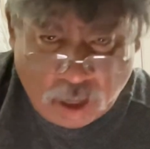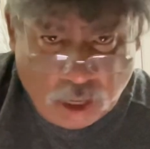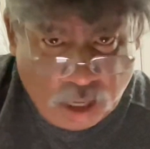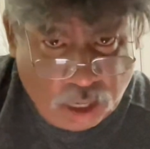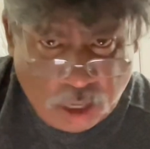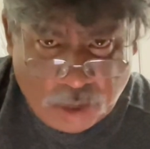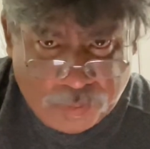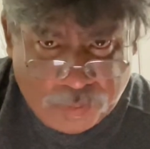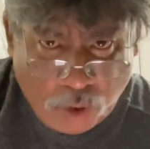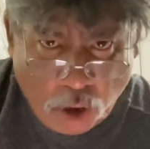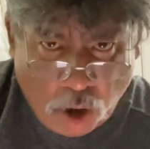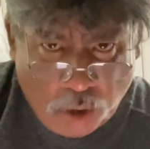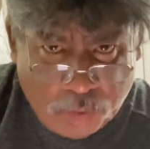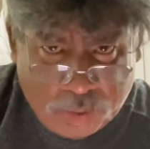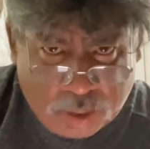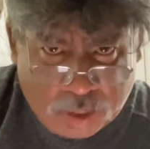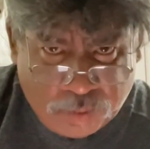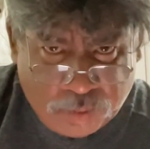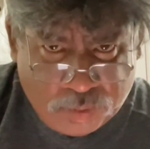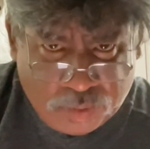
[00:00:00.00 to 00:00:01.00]

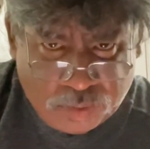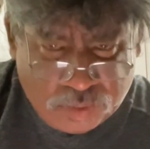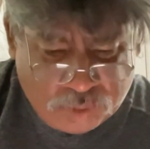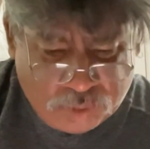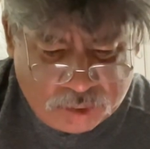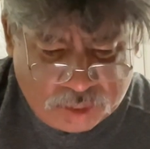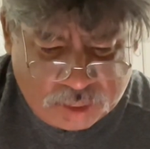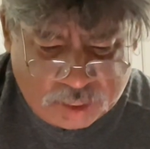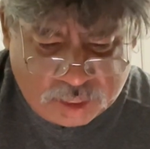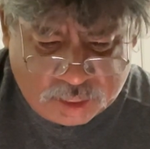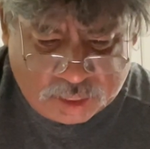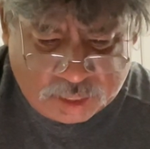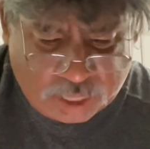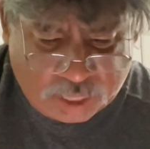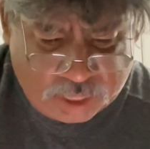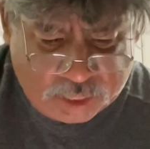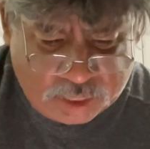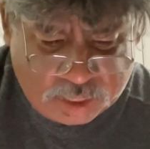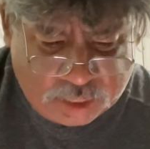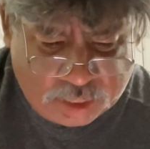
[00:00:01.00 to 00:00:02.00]
involving with this
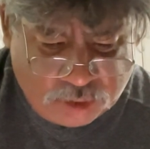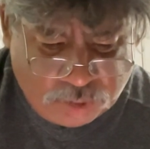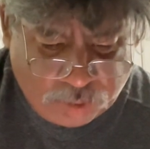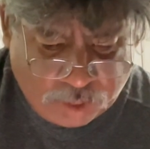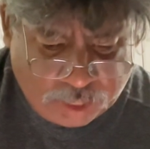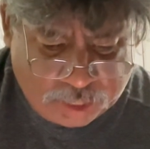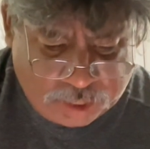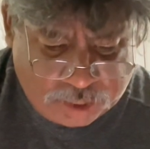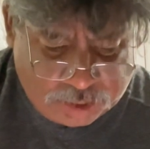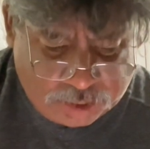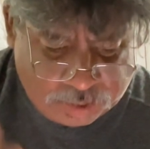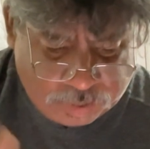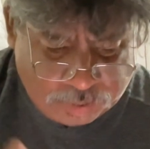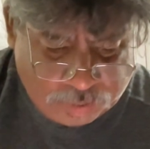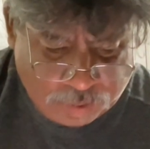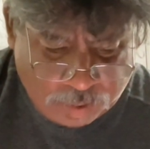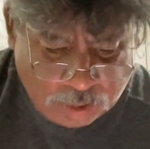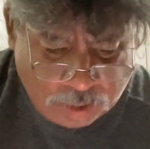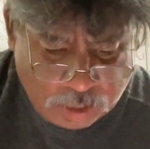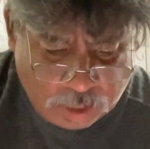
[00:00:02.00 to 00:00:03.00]
situation.
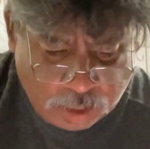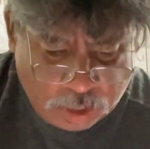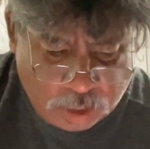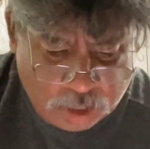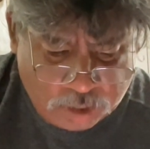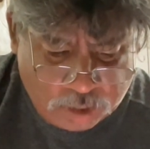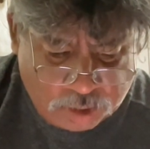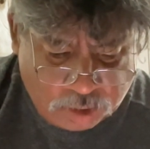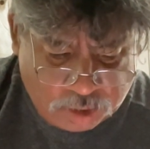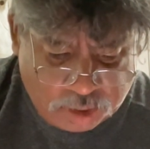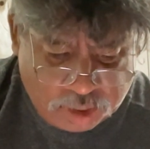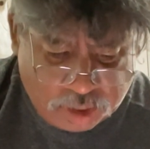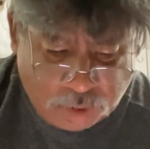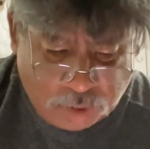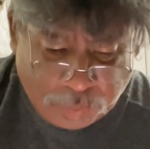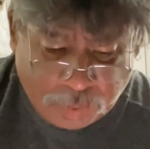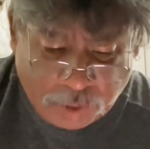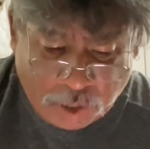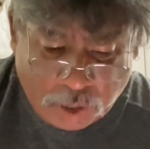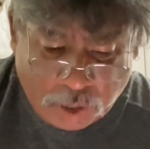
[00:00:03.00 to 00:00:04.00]
So the Supreme